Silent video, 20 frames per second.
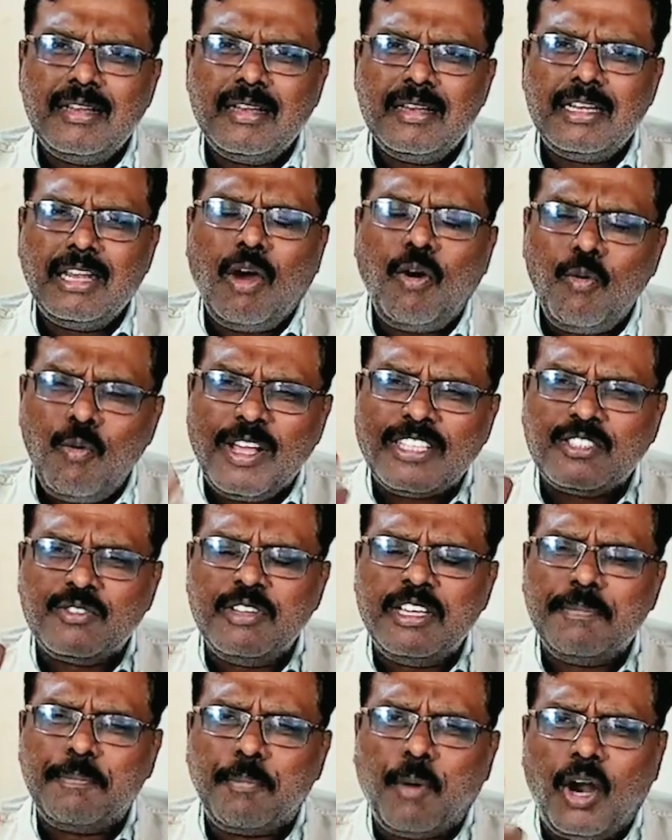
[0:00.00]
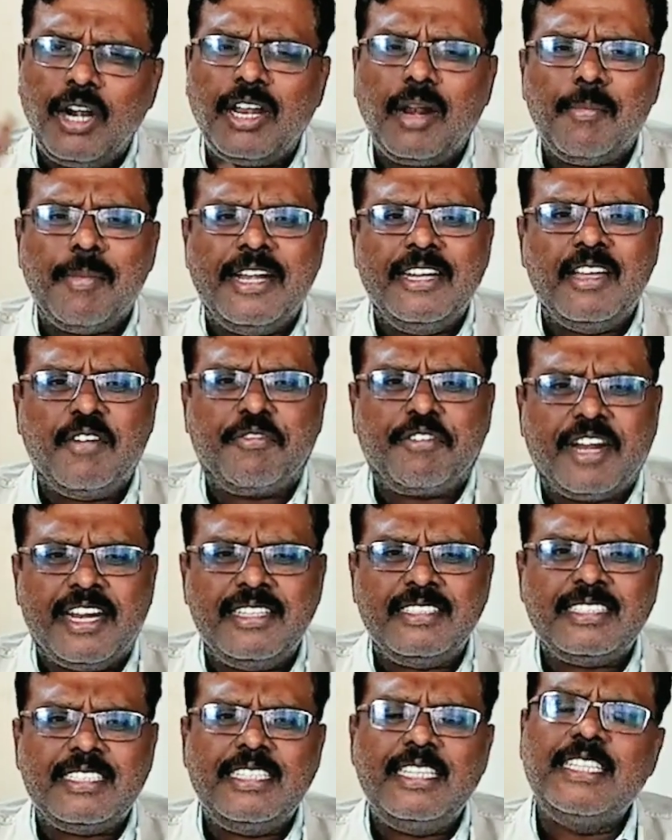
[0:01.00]
Now as we ponder, my dear
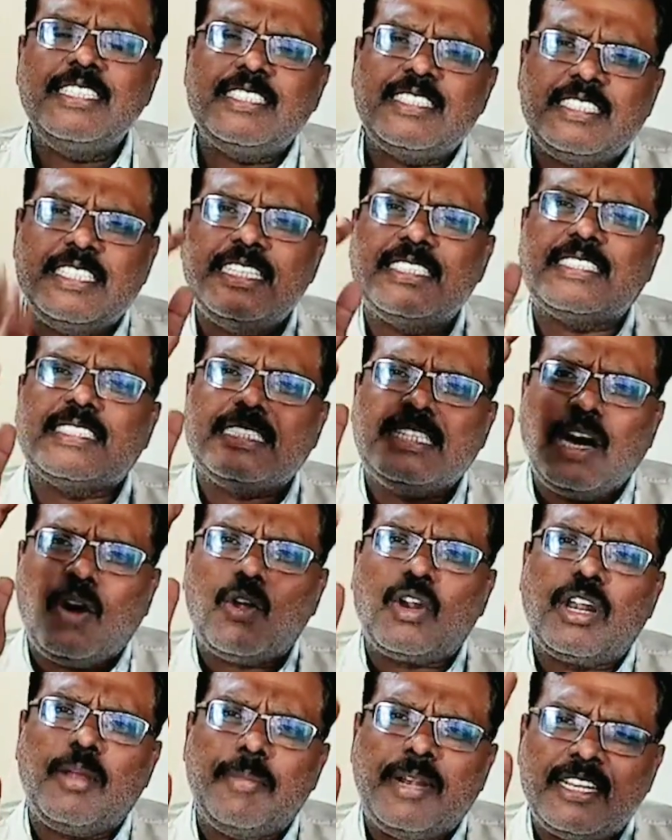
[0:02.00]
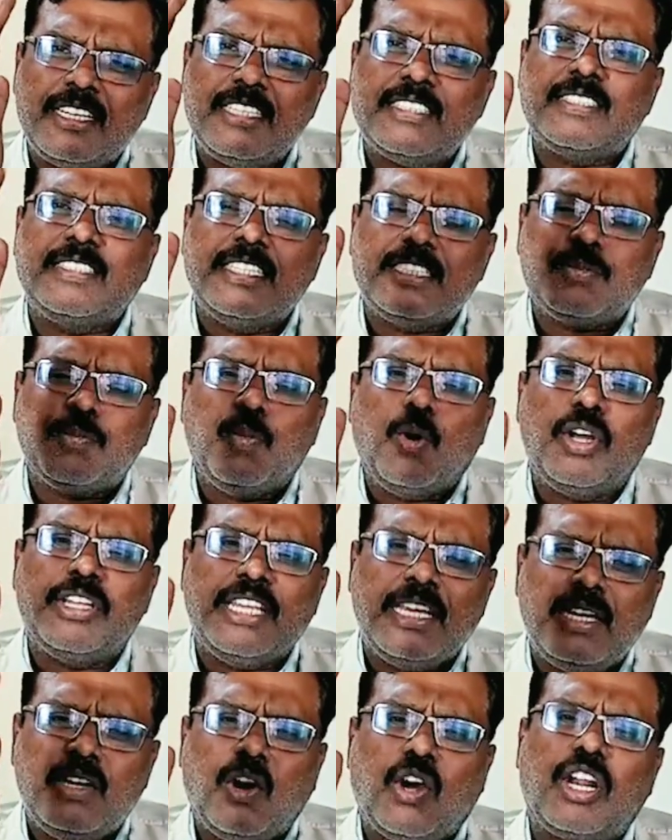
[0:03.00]
friends, is this
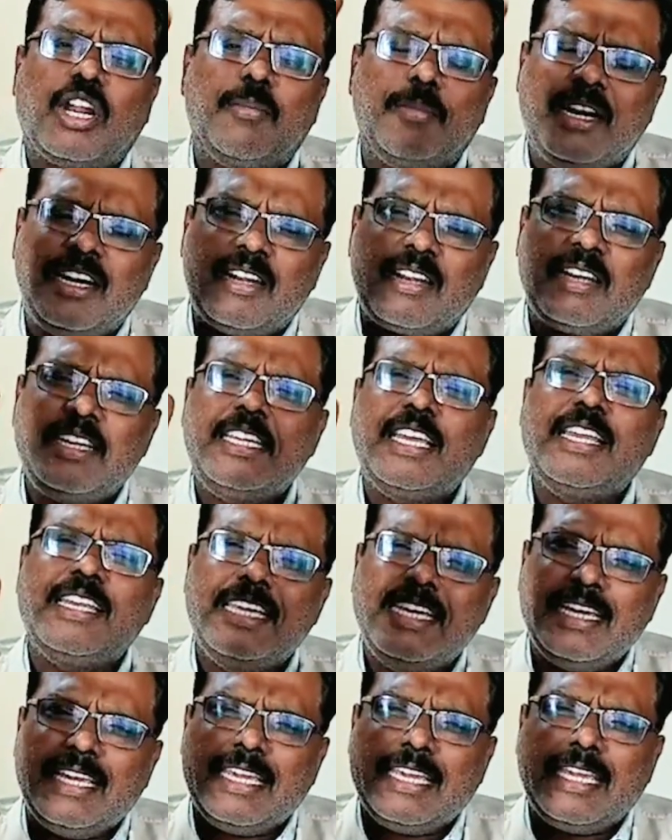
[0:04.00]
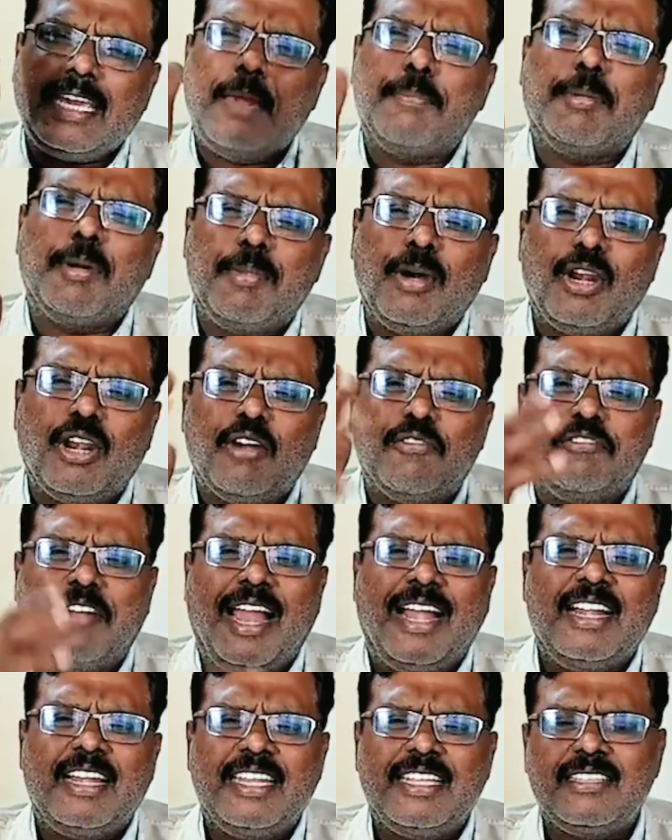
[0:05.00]
Modi government really capable of
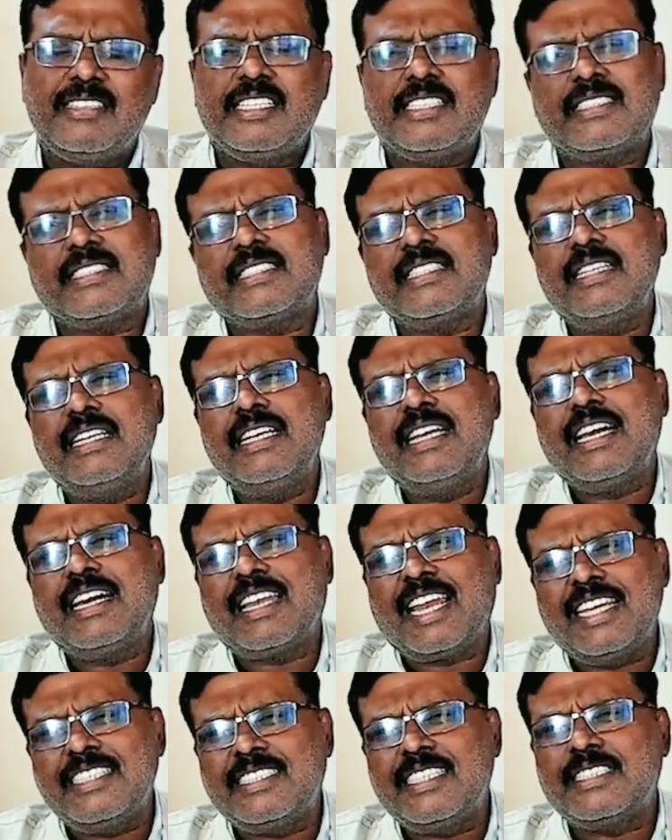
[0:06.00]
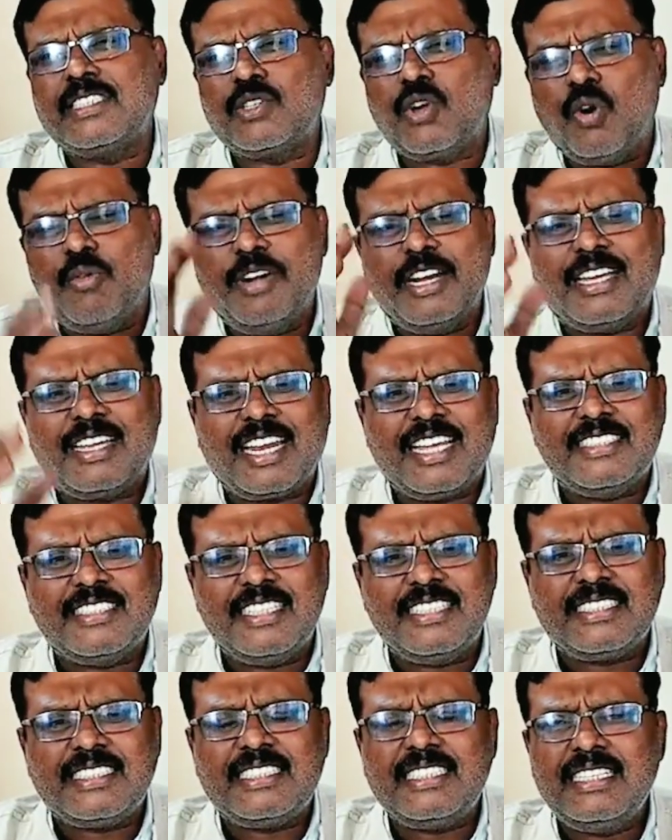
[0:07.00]
handling this crisis, COVID
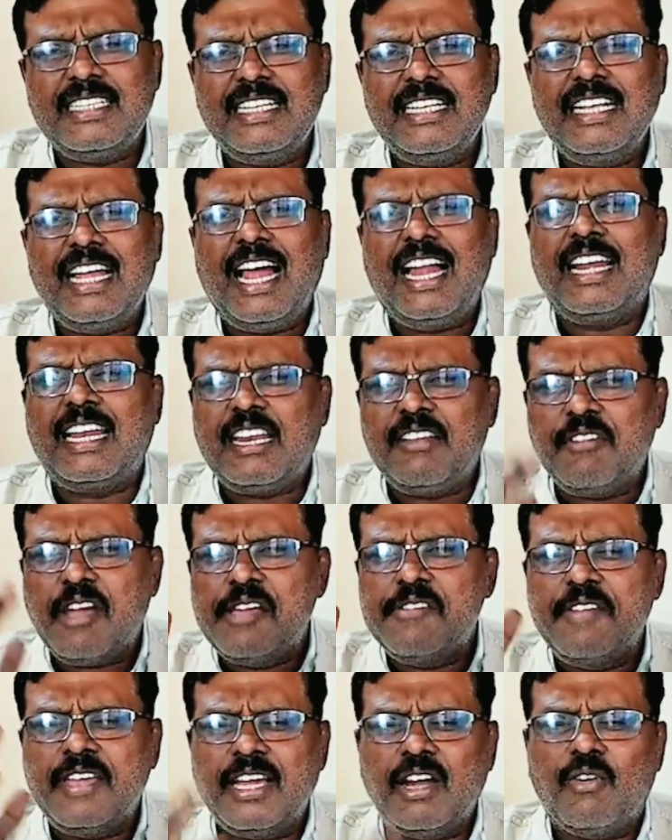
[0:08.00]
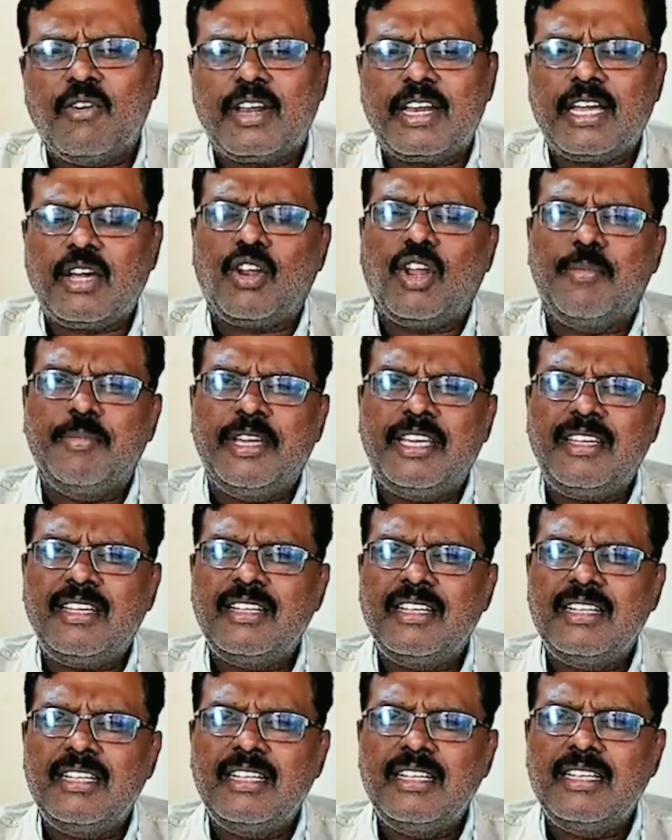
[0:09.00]
crisis, and reviving our economy?